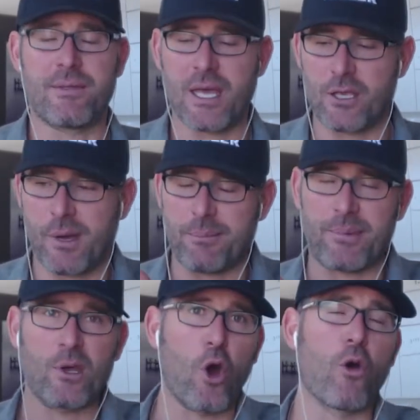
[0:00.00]
that you might
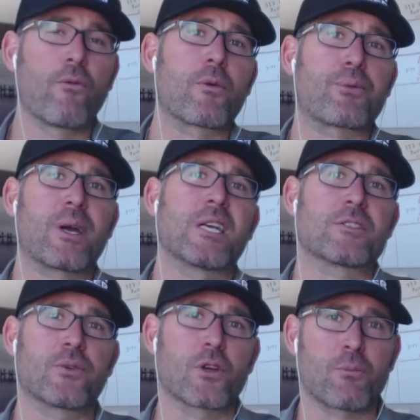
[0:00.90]
be
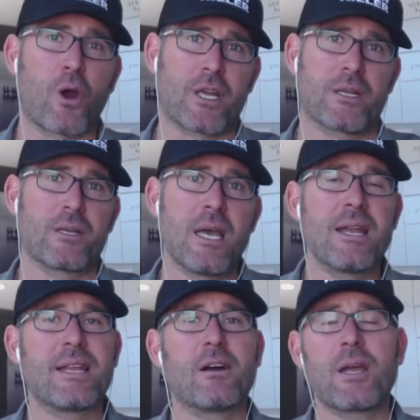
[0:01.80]
overpriced for your market.
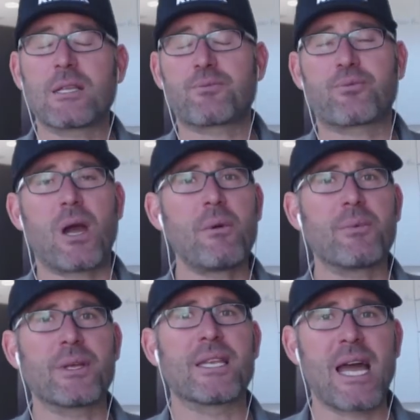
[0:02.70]
Now, it's
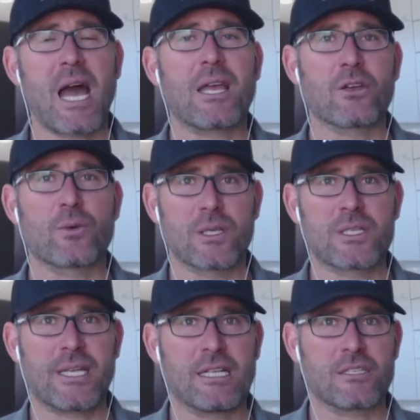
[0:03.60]
probably not your real
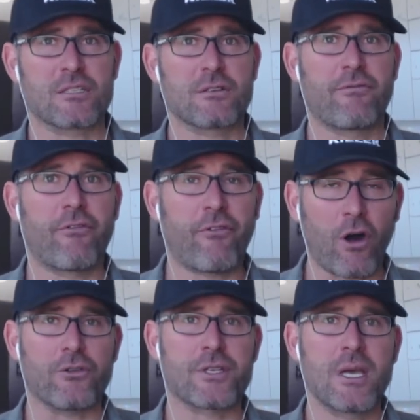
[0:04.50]
estate agent's
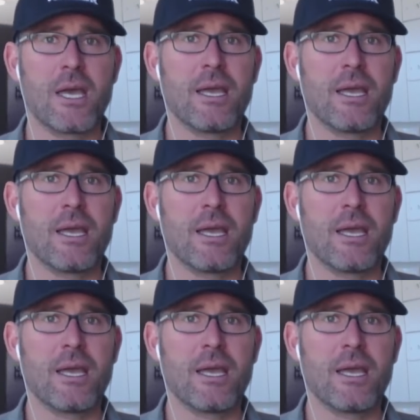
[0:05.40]
fault.